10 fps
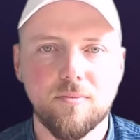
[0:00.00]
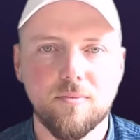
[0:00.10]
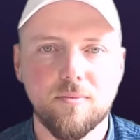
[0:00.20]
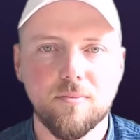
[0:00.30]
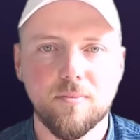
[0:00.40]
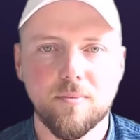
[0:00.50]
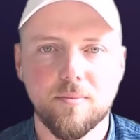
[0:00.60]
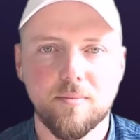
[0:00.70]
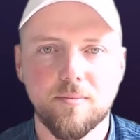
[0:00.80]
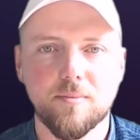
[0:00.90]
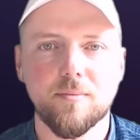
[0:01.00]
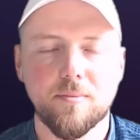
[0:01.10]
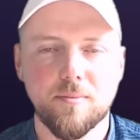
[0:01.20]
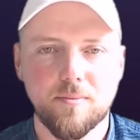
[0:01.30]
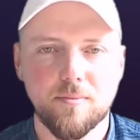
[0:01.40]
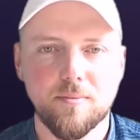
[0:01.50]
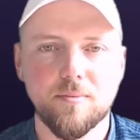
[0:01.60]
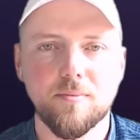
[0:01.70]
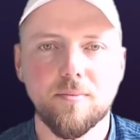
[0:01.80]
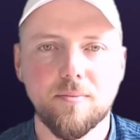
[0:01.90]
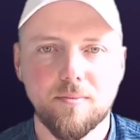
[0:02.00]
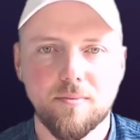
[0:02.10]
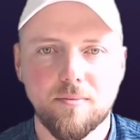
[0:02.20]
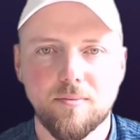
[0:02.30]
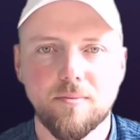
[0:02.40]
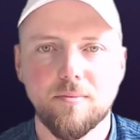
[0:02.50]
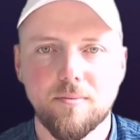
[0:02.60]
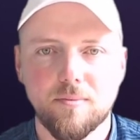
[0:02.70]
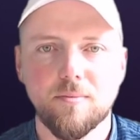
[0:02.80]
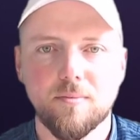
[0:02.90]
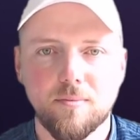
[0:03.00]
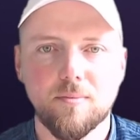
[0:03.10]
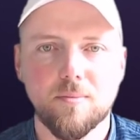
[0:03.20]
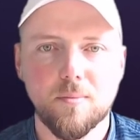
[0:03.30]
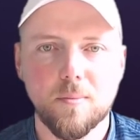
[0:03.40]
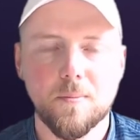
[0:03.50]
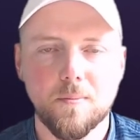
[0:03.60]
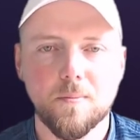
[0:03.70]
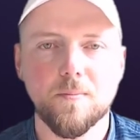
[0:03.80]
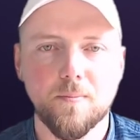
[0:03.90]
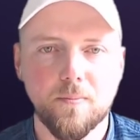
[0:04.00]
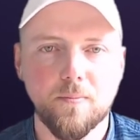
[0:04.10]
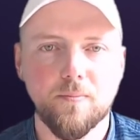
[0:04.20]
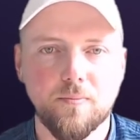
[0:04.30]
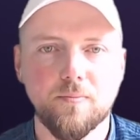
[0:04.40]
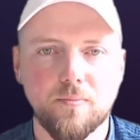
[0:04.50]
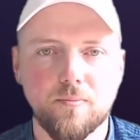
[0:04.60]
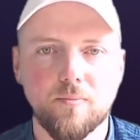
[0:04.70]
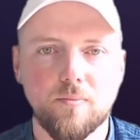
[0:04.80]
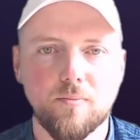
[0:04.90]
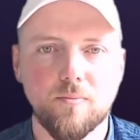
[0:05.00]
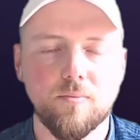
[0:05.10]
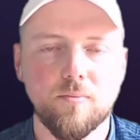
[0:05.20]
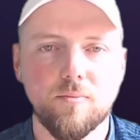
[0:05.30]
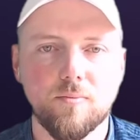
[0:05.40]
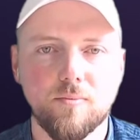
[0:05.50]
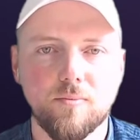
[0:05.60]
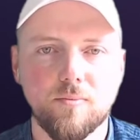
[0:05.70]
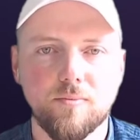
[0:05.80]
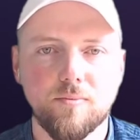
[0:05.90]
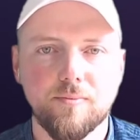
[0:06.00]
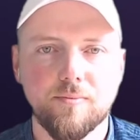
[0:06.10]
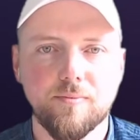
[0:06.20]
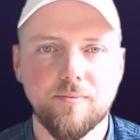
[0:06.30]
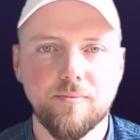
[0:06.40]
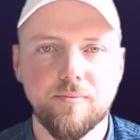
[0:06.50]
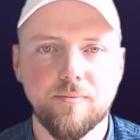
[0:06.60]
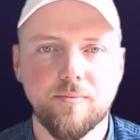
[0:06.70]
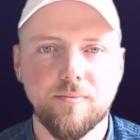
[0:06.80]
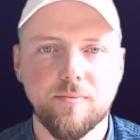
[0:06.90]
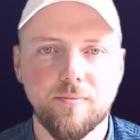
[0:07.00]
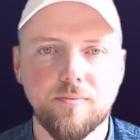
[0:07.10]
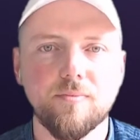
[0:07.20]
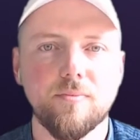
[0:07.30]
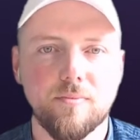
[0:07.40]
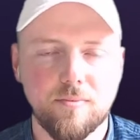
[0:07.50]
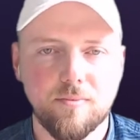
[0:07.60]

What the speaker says: No words are spoken by the person on screen.